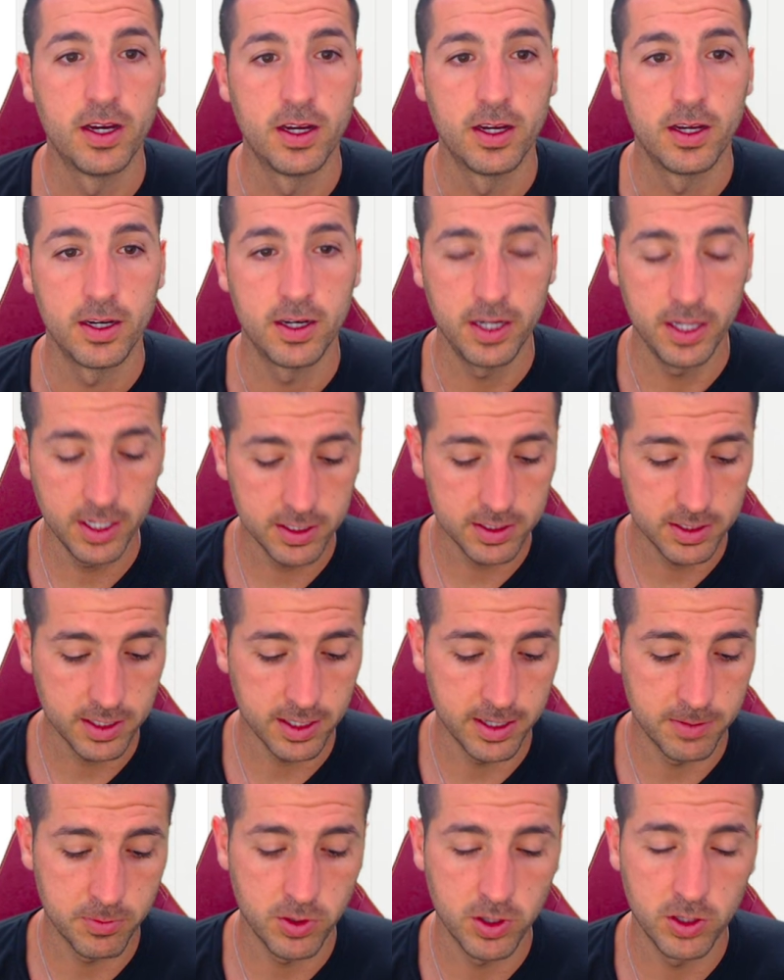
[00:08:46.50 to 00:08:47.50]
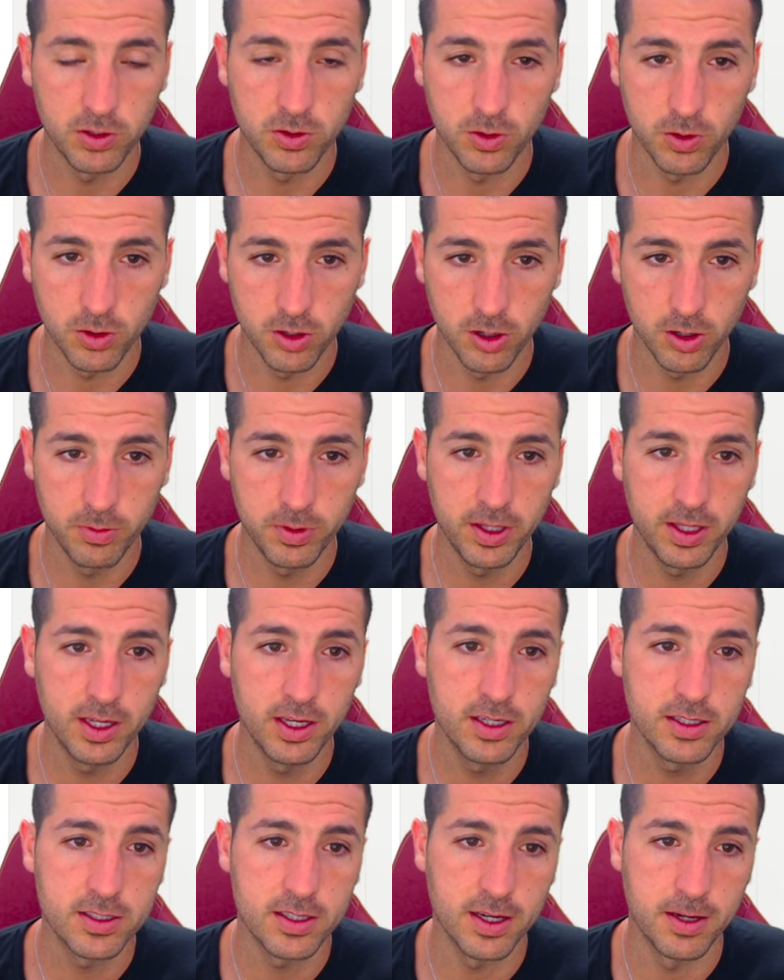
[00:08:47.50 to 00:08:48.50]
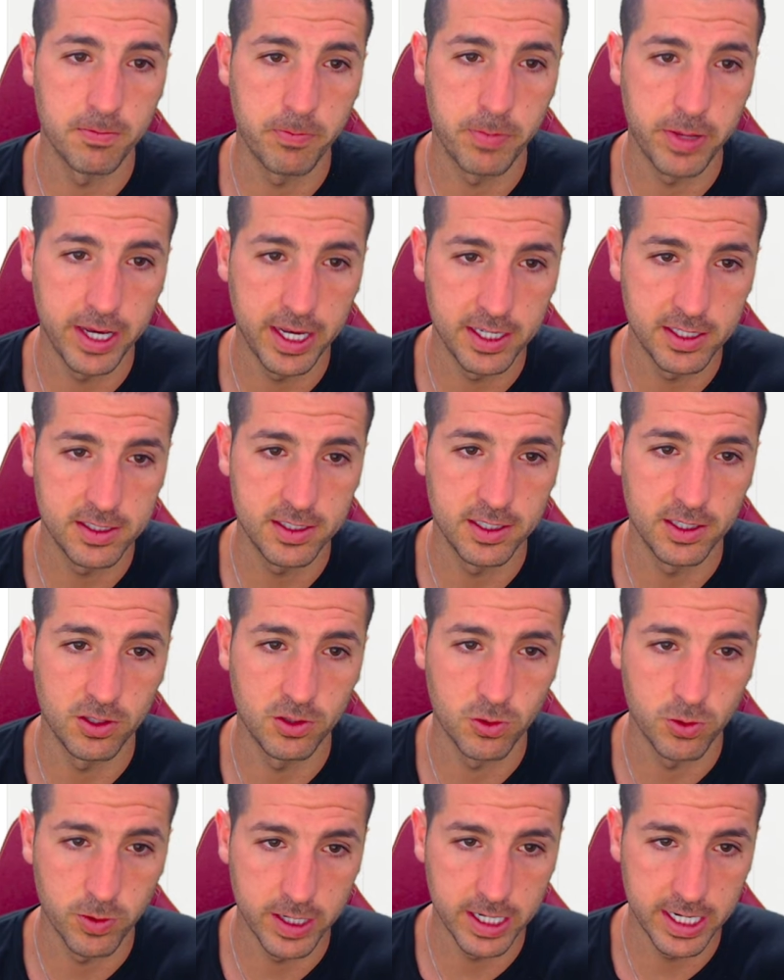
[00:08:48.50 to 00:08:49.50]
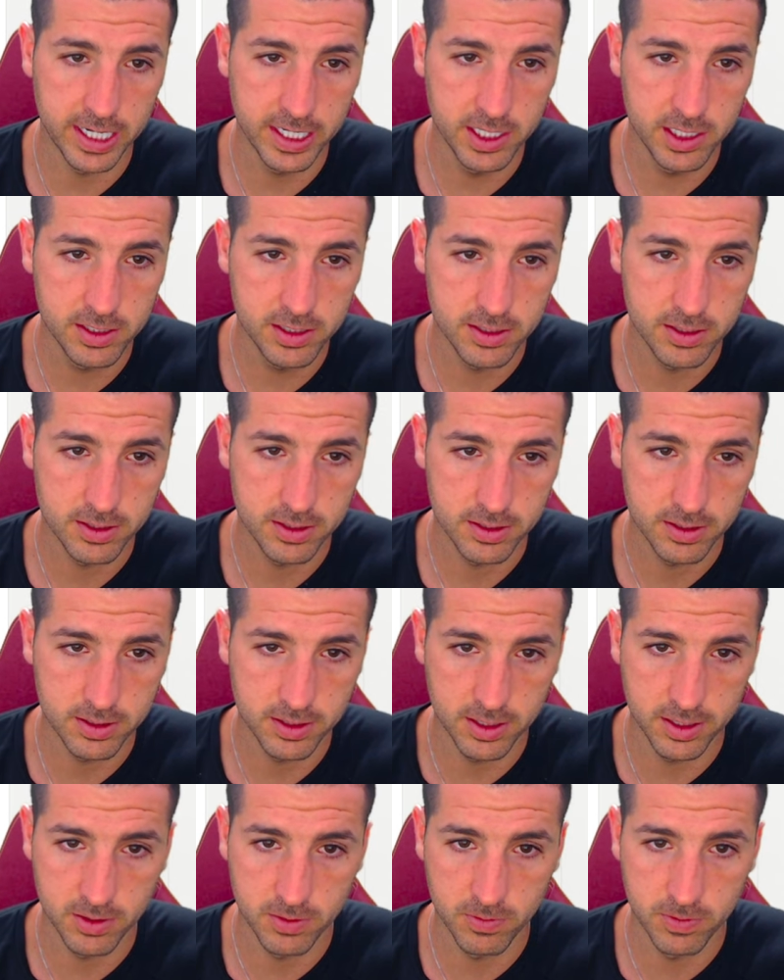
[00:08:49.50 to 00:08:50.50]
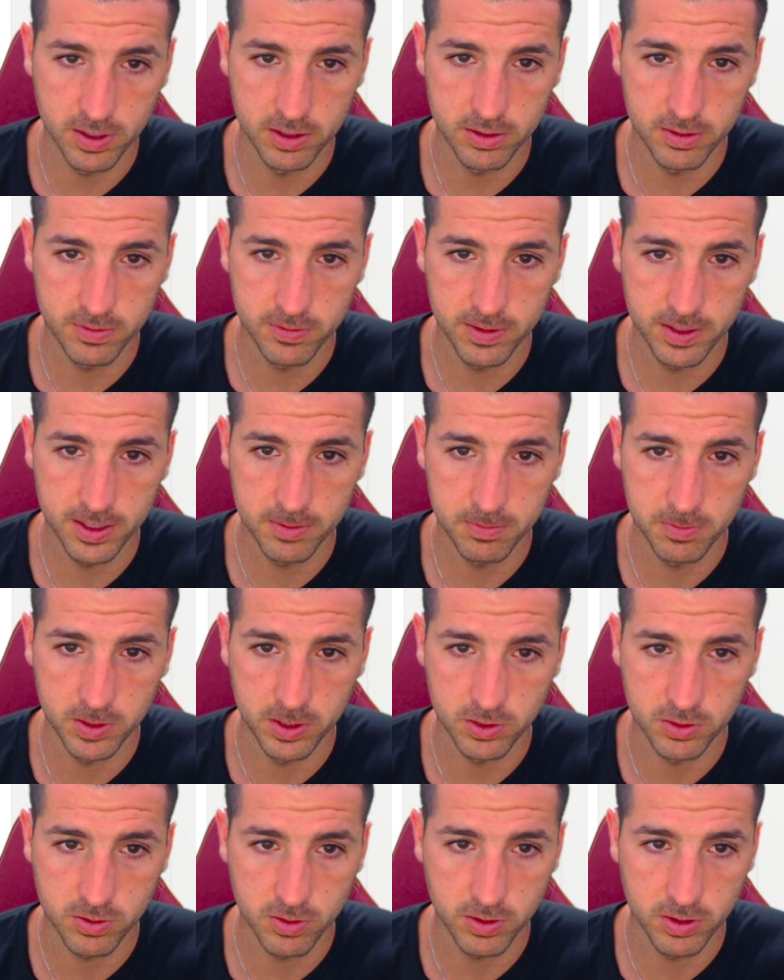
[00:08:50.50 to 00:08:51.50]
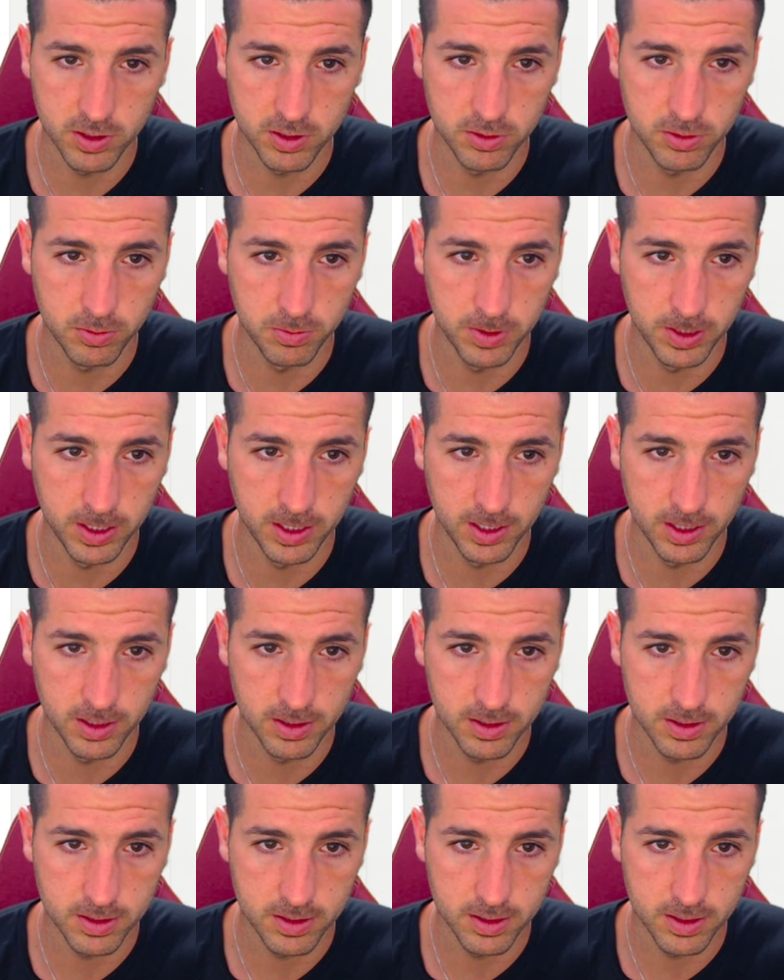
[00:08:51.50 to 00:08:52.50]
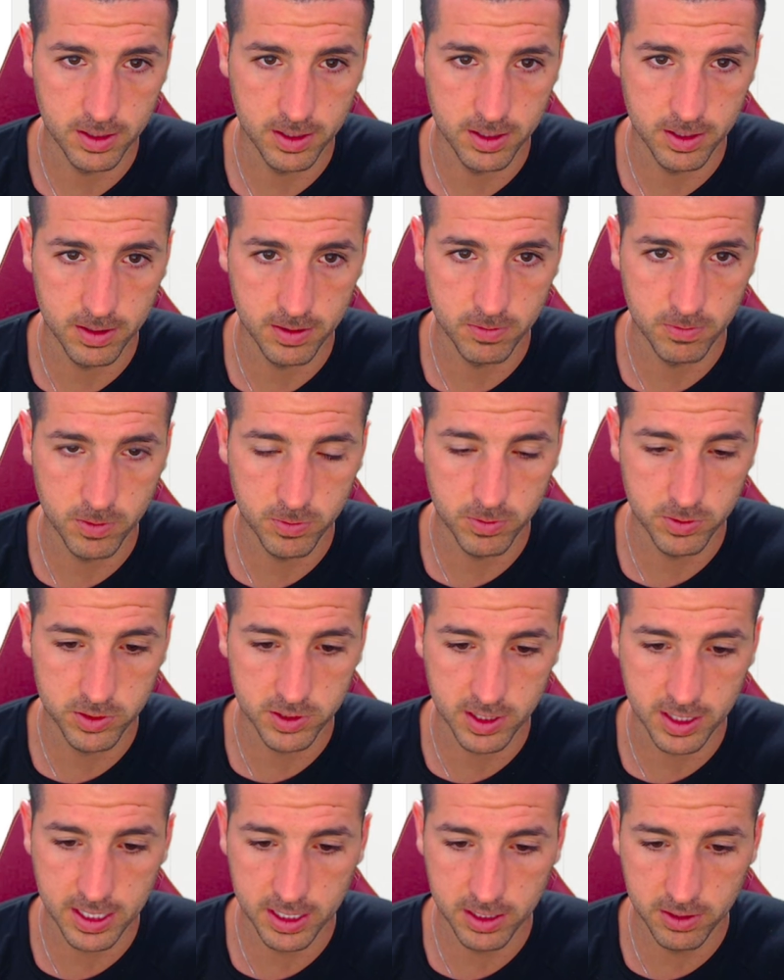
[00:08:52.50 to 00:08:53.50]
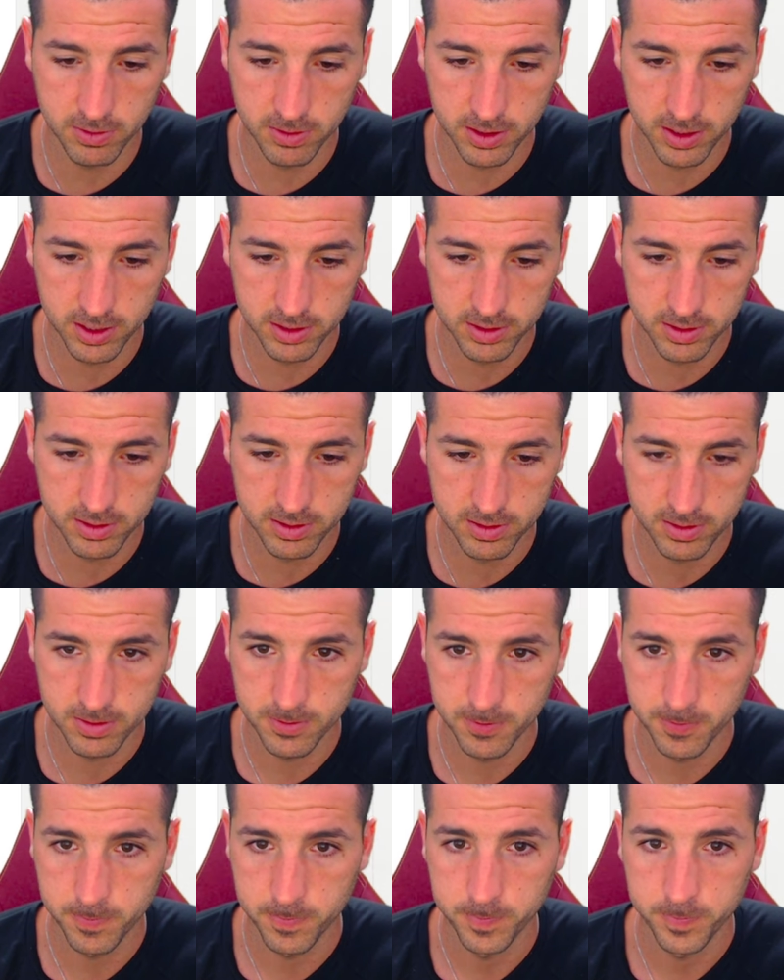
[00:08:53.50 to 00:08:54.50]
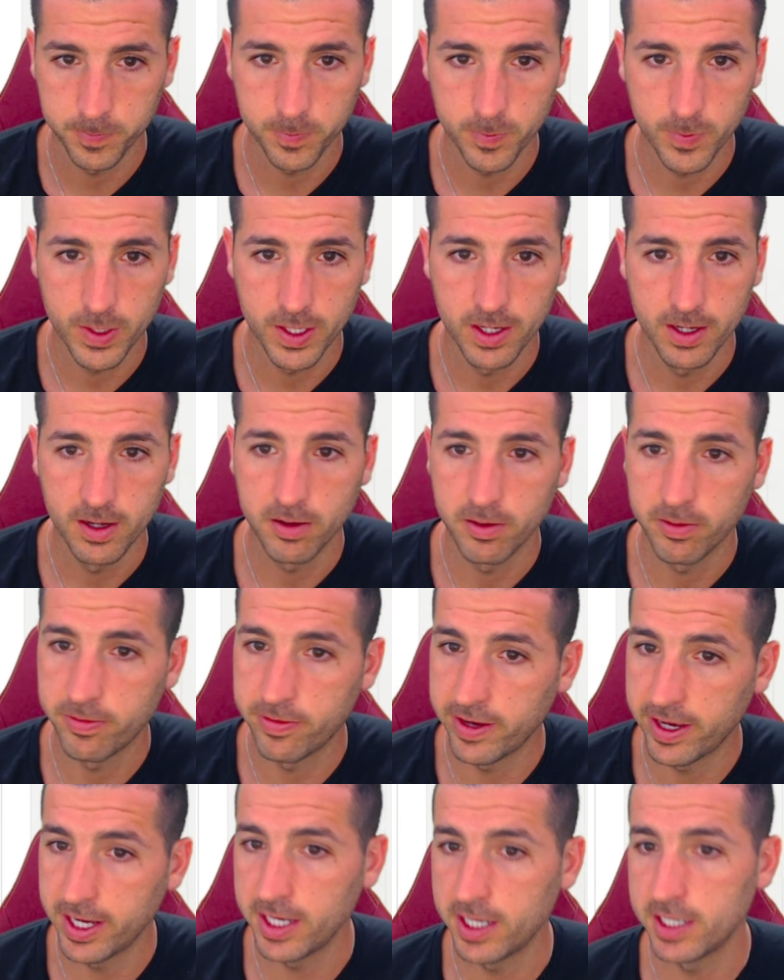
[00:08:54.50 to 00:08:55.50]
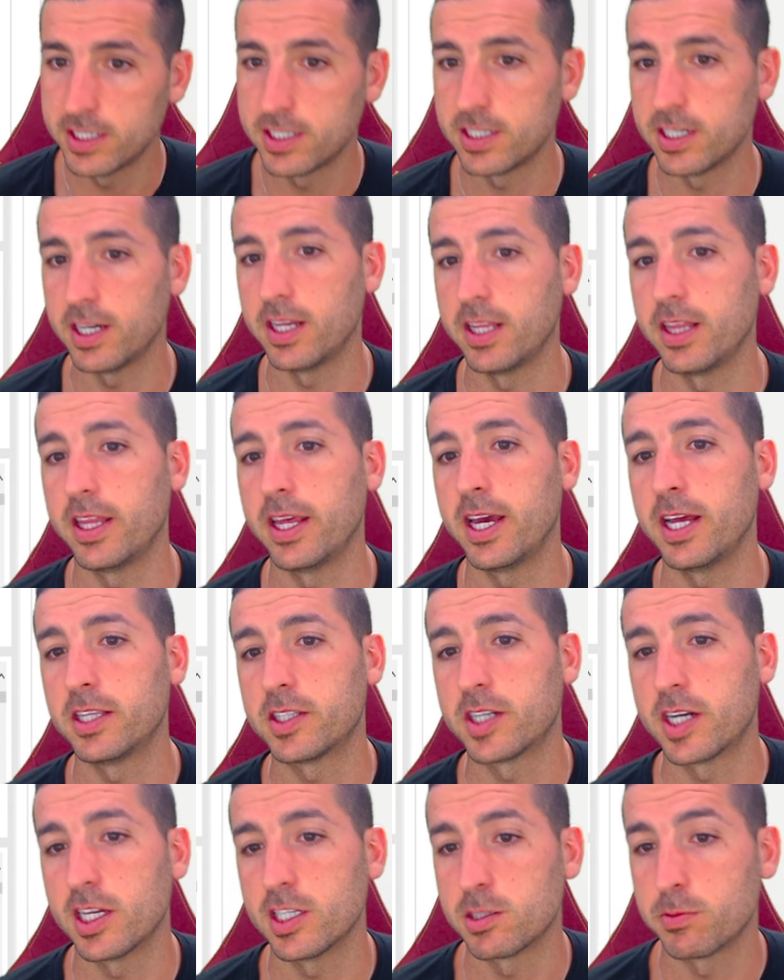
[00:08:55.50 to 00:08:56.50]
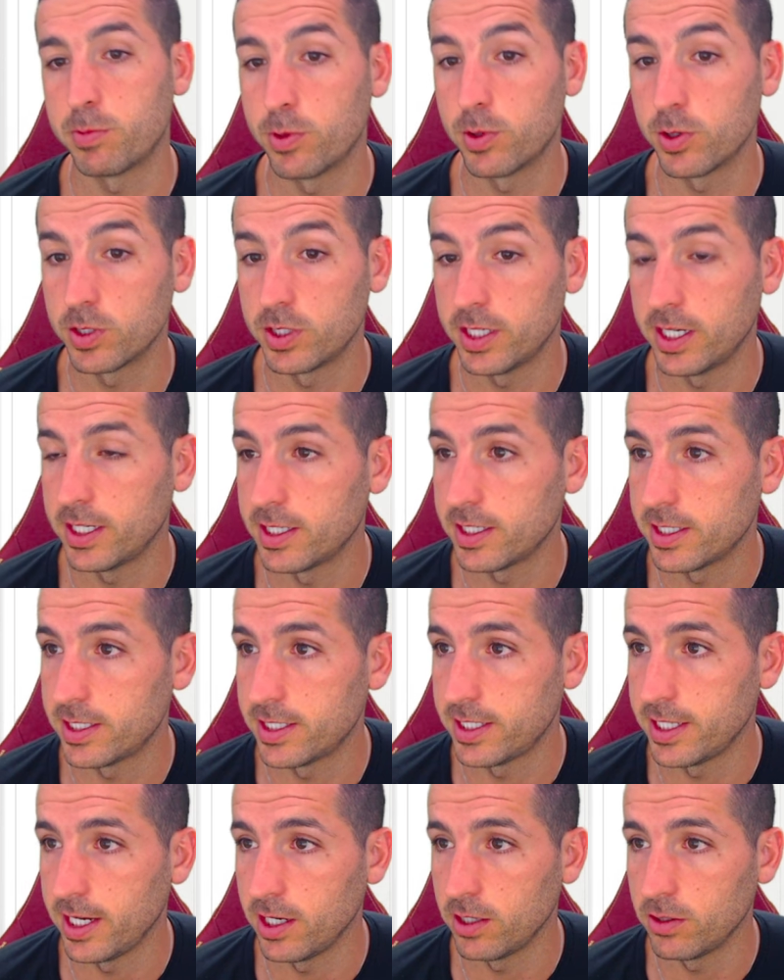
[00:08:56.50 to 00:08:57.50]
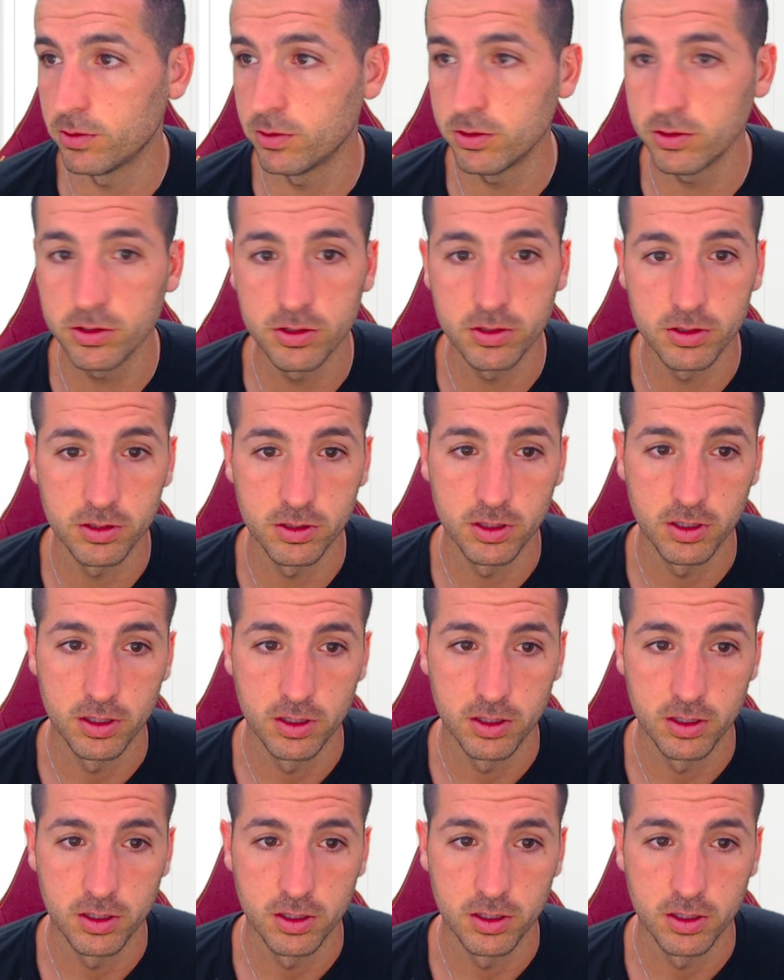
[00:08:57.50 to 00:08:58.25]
Next, I'm going to copy this and paste it twice. And one of them is going to be, what was the categories? Phase and then transported status.